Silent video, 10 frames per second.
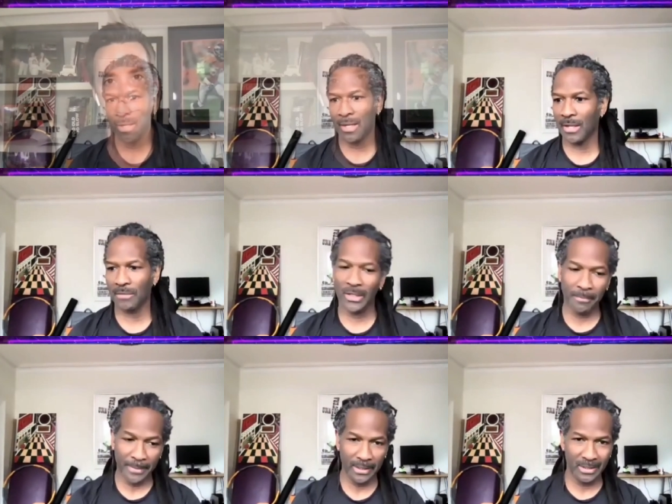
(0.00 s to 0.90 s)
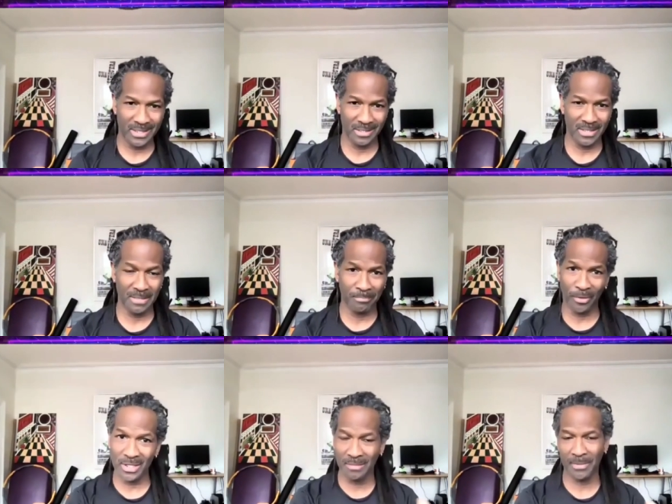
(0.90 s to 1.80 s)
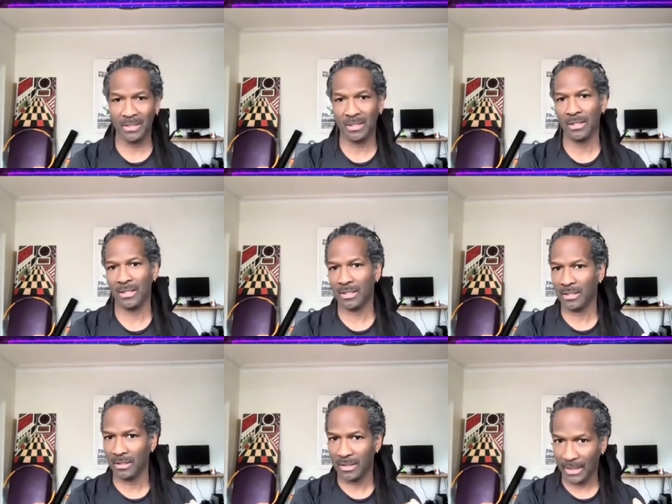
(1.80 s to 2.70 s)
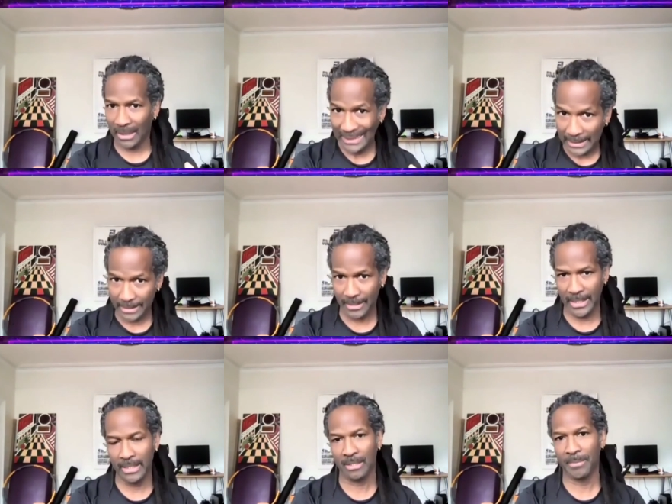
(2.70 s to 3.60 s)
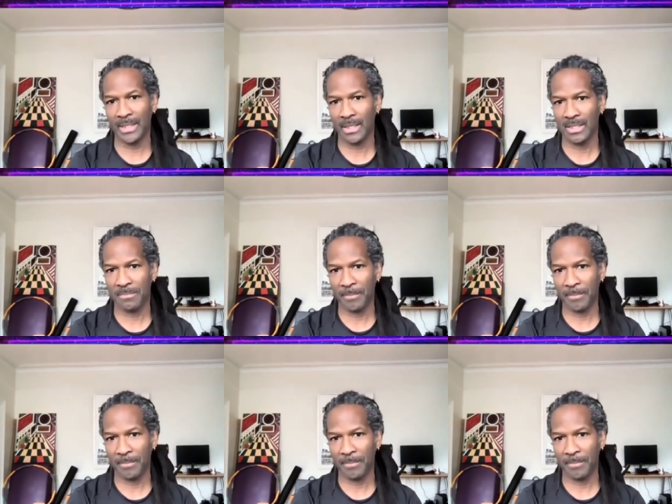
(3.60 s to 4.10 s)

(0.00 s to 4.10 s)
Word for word: I, I want to be. It's, it's important to be uh, clear here because